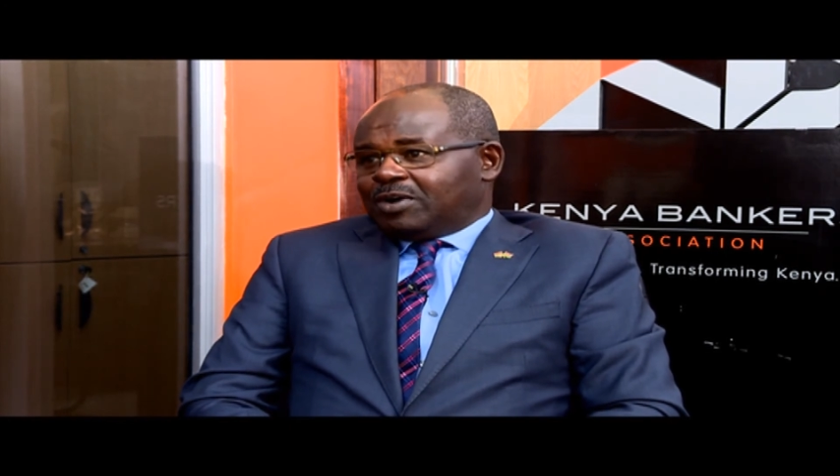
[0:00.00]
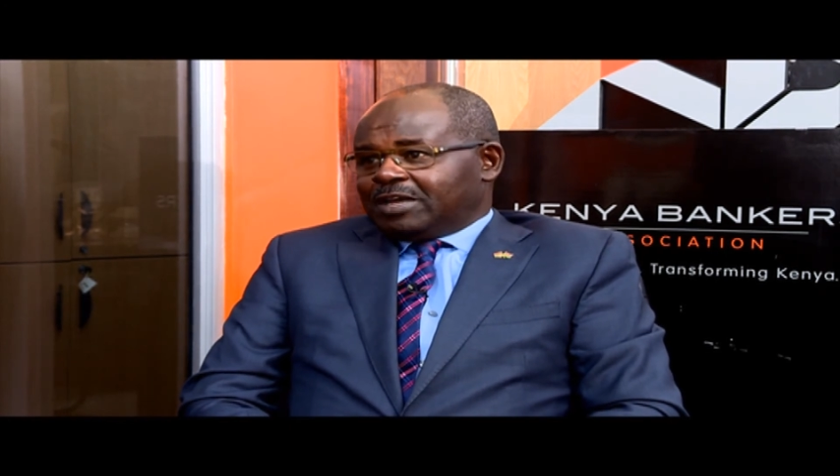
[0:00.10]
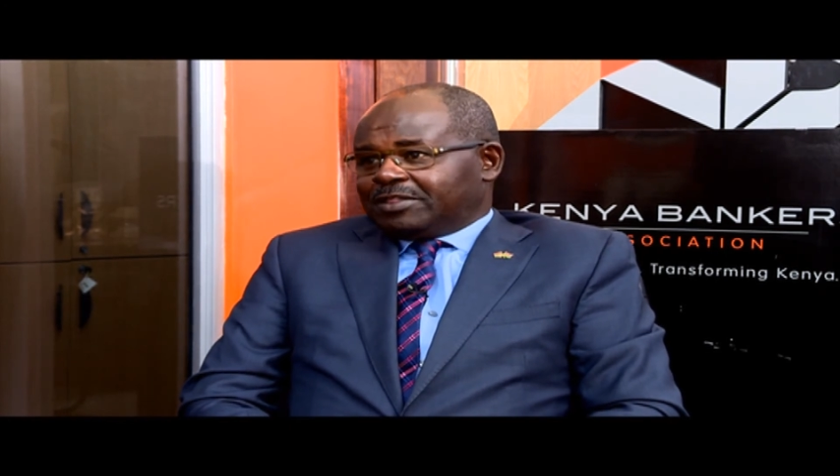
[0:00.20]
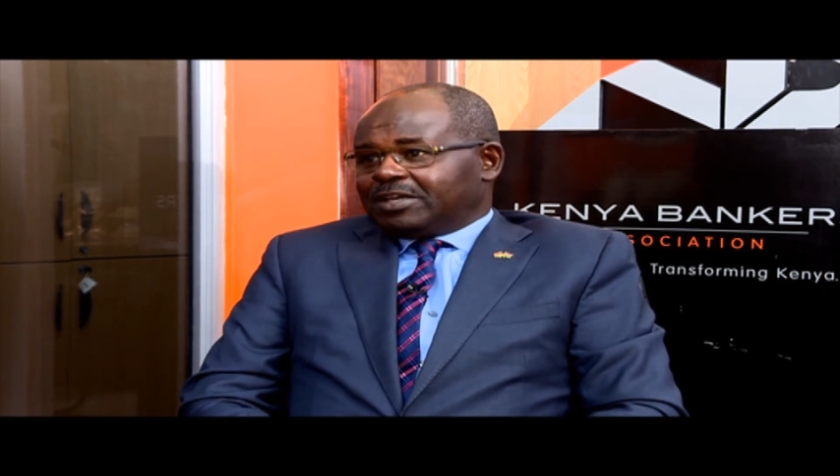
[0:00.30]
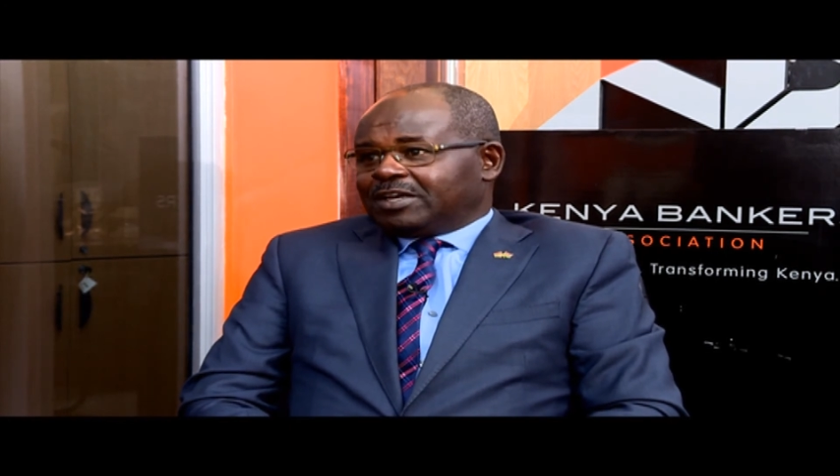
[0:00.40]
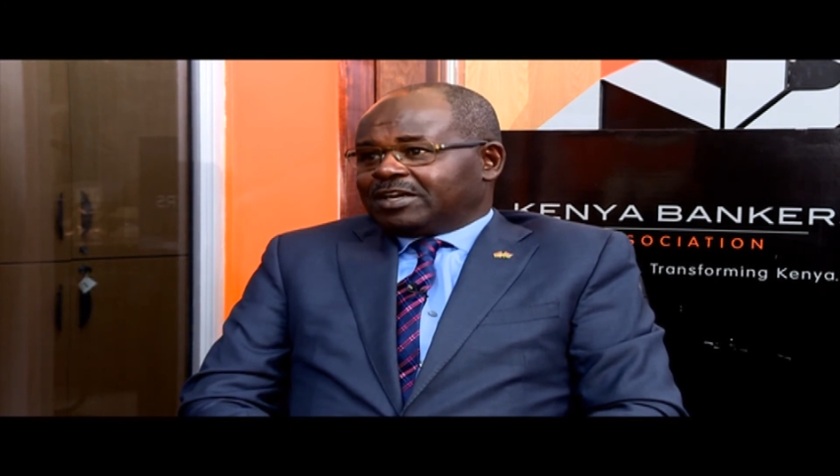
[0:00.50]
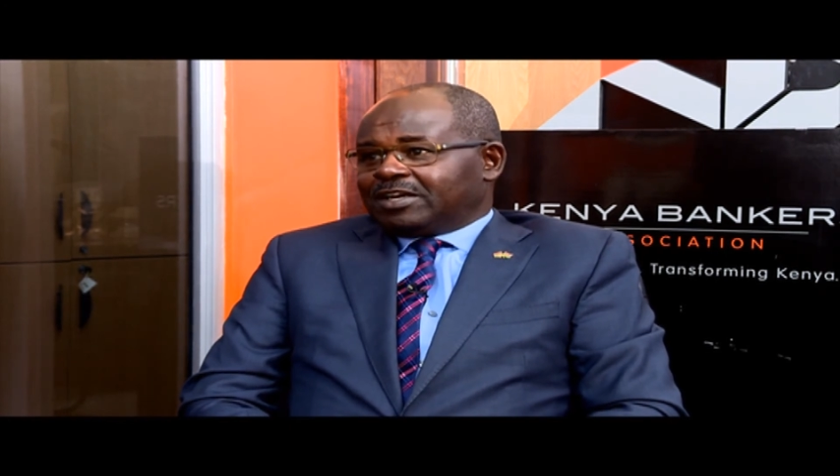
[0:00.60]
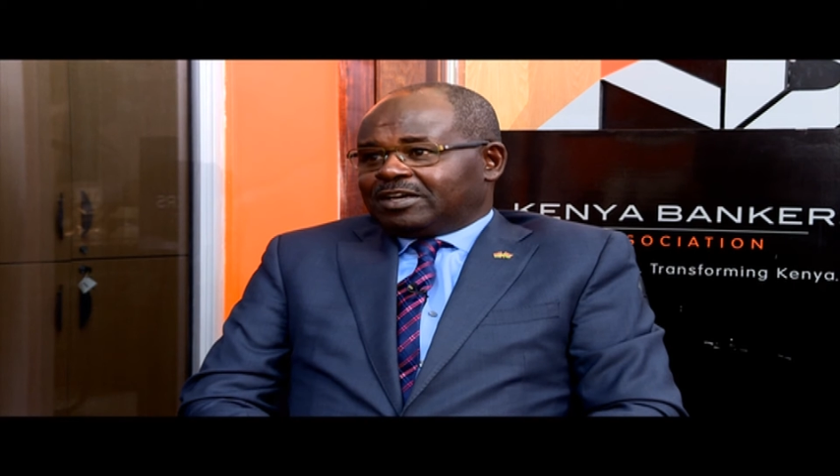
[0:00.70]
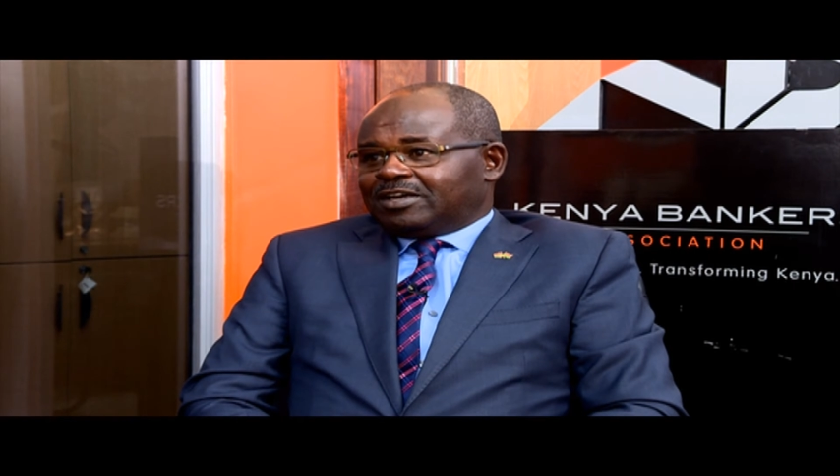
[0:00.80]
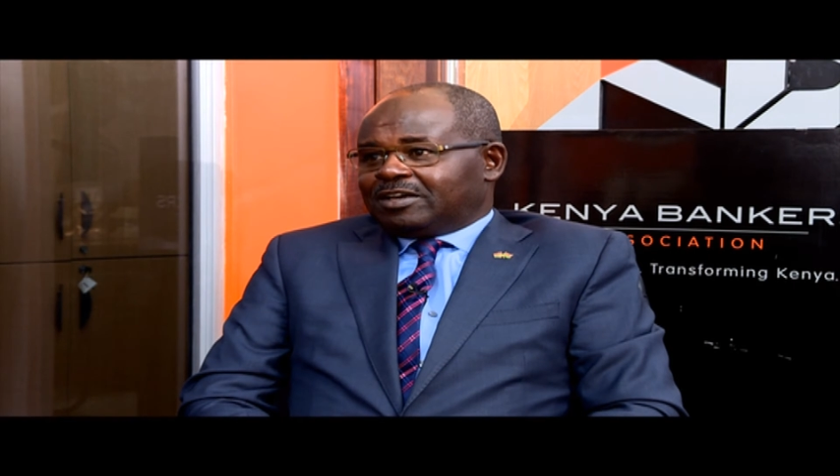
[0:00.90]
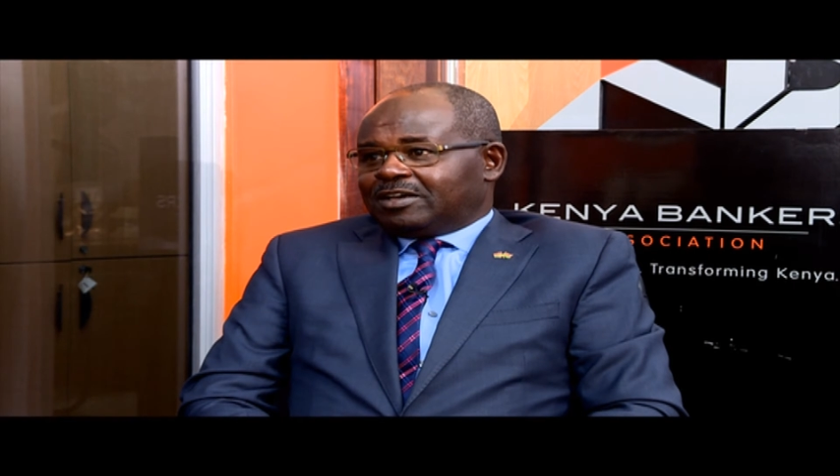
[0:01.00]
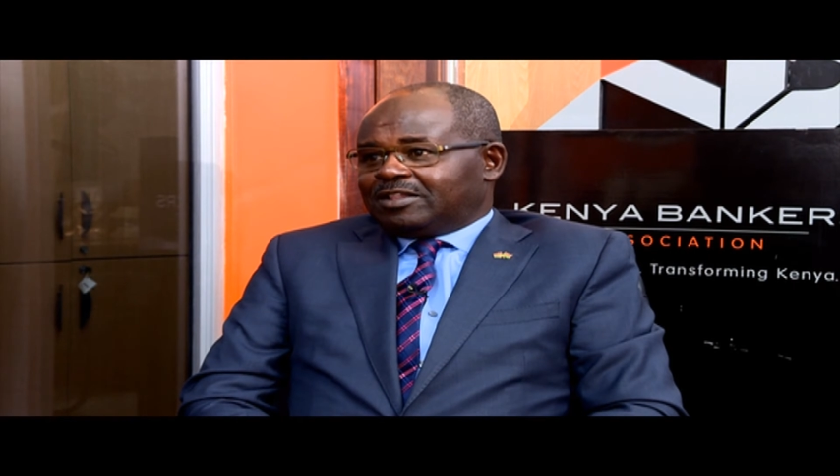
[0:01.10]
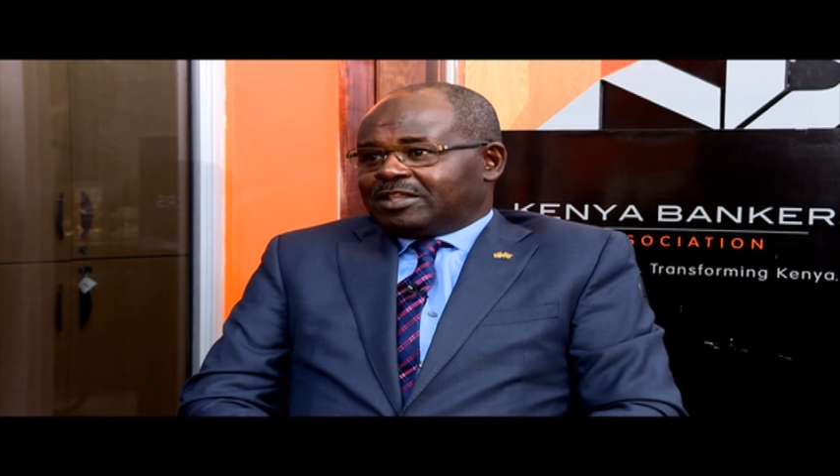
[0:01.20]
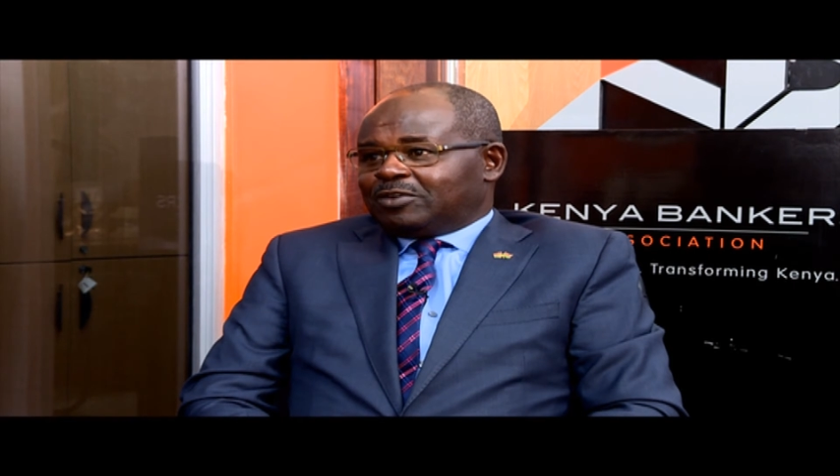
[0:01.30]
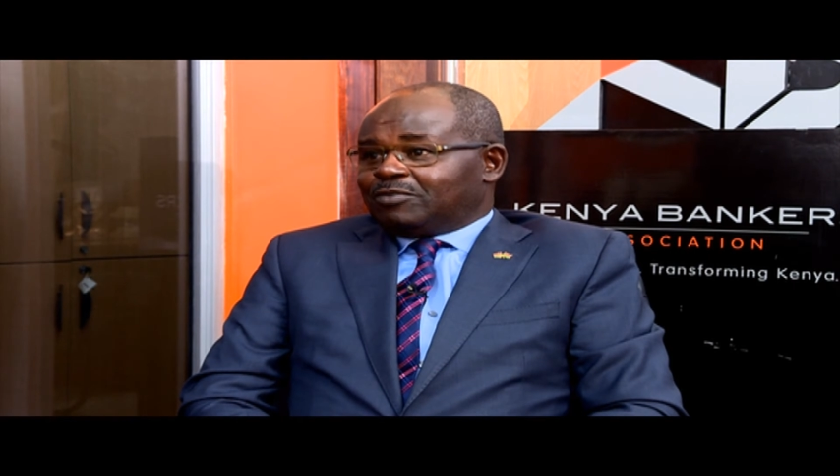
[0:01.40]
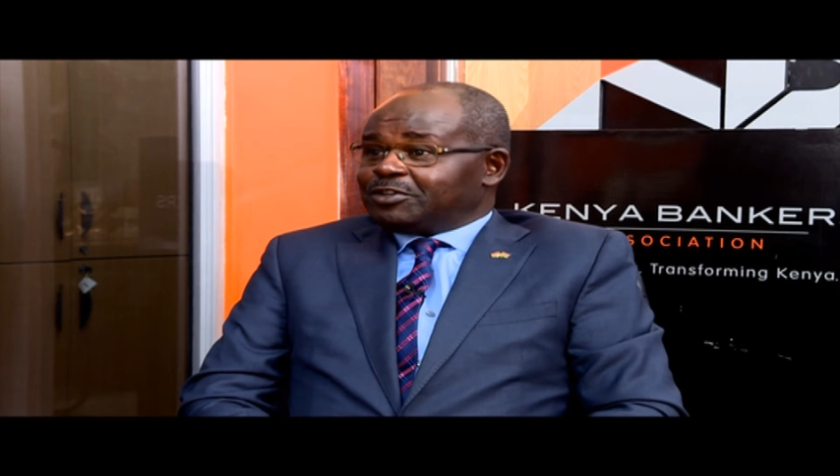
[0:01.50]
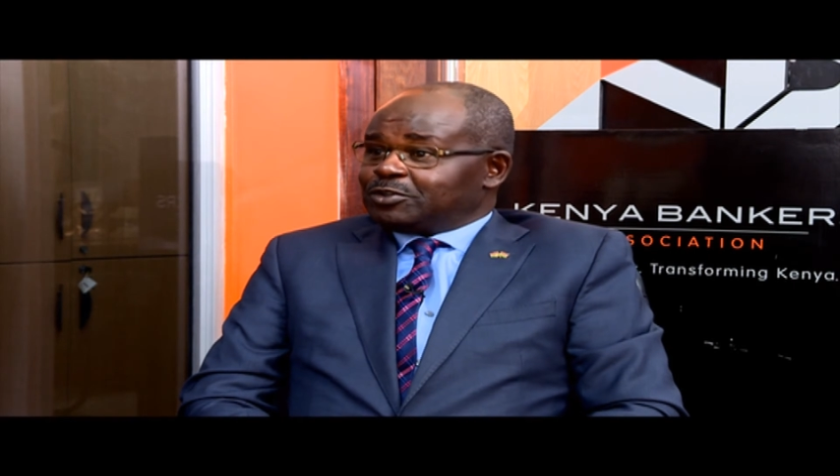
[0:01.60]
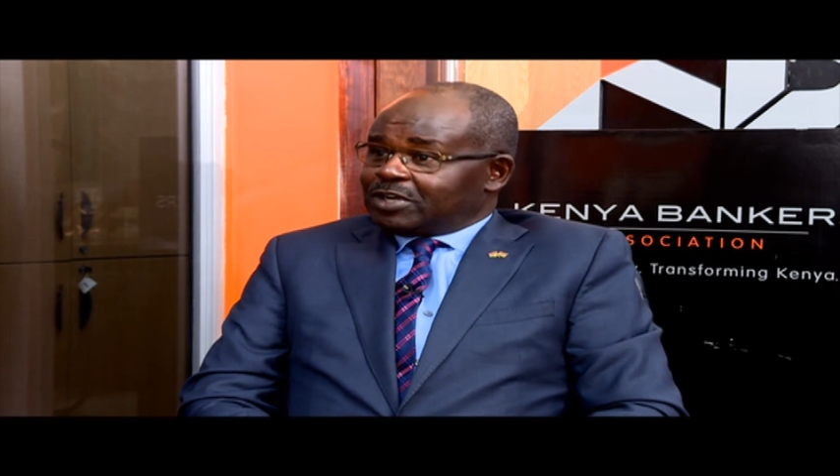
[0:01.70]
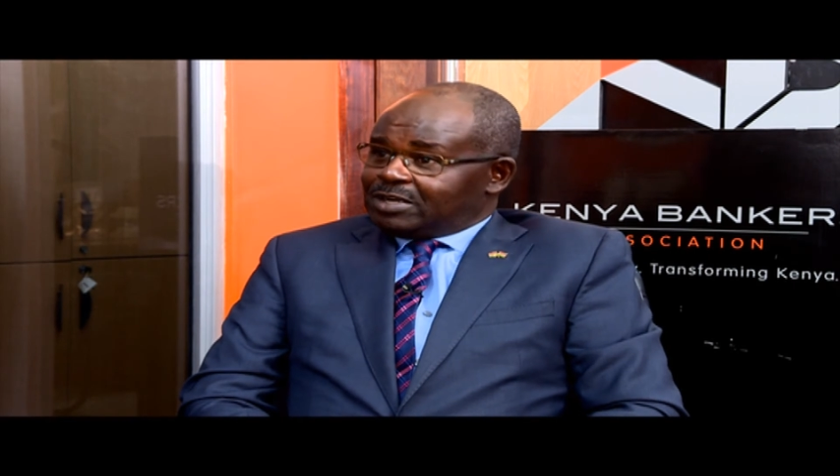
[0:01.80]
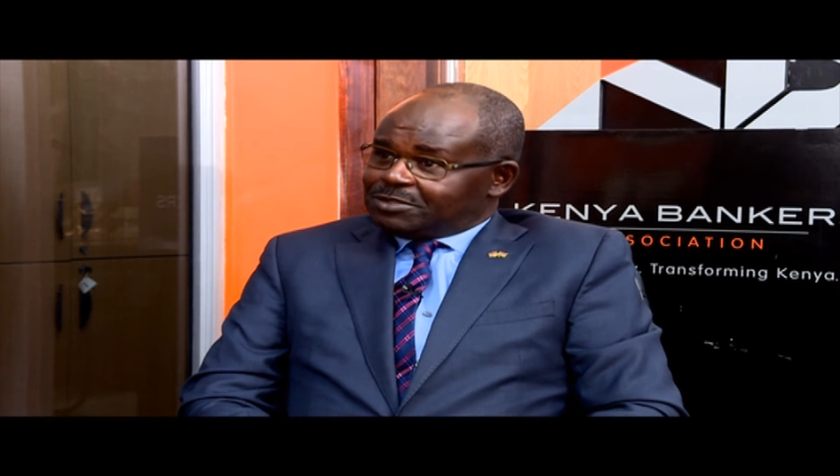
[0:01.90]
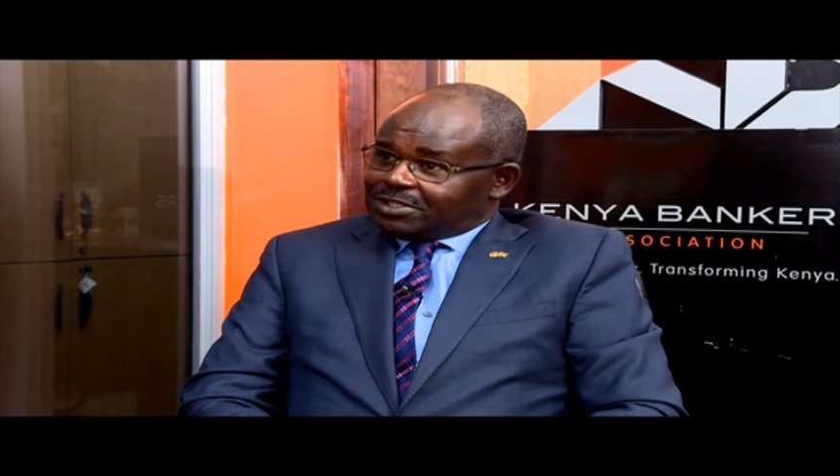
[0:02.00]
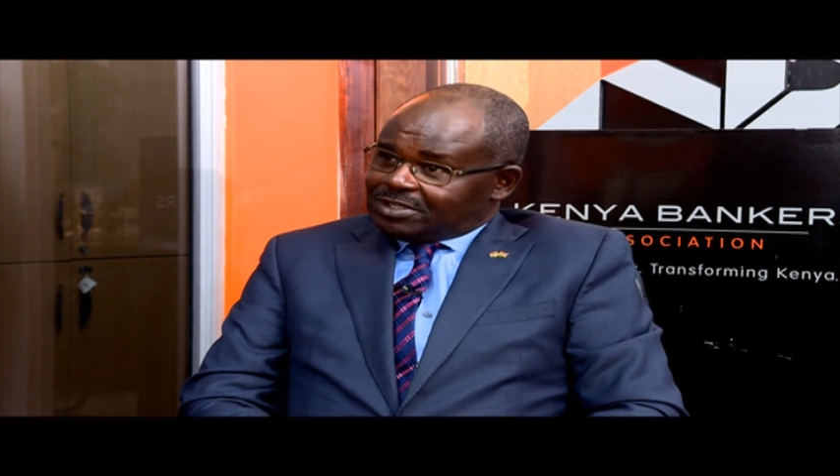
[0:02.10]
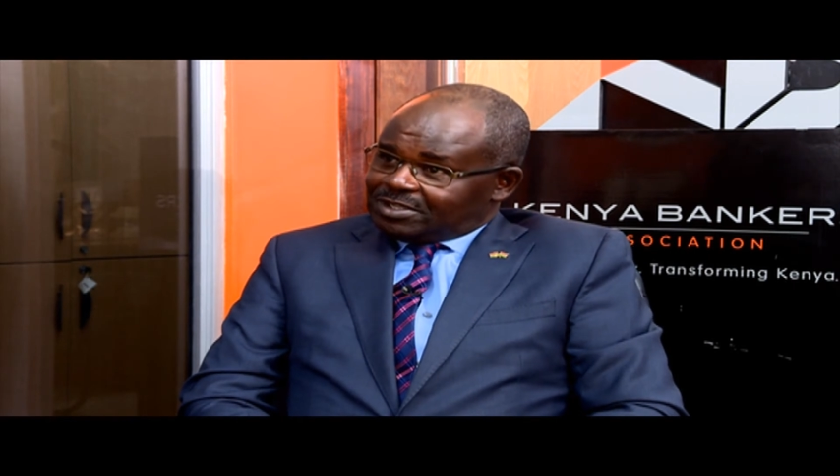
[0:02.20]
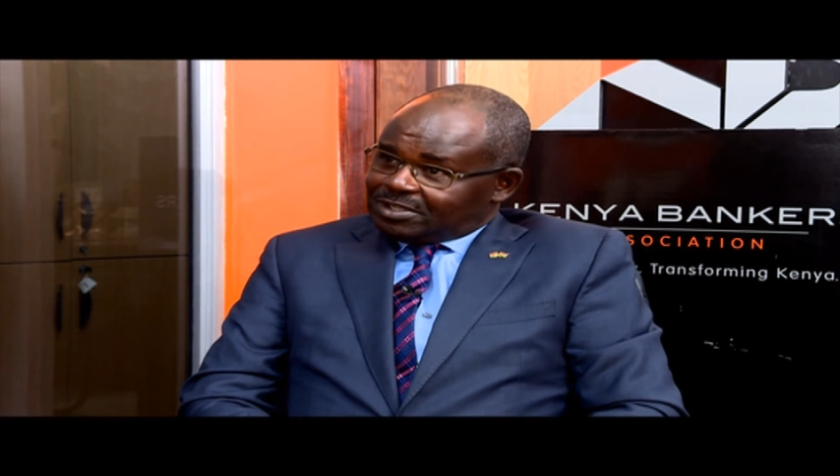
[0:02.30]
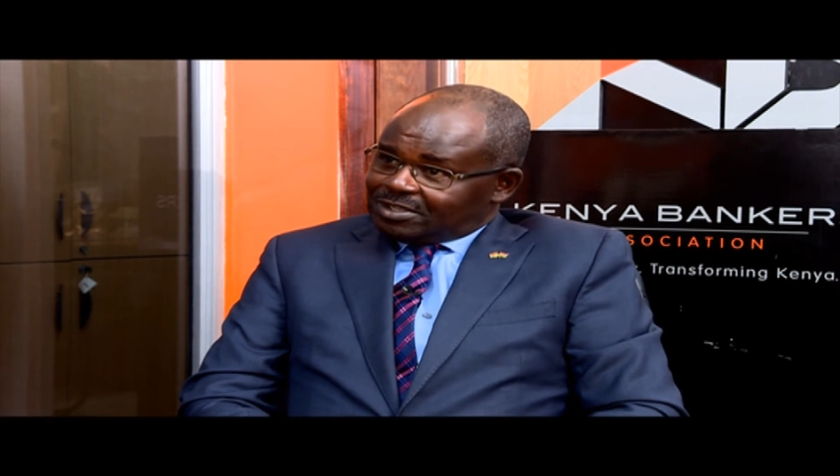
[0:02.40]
I think the innovation comes in,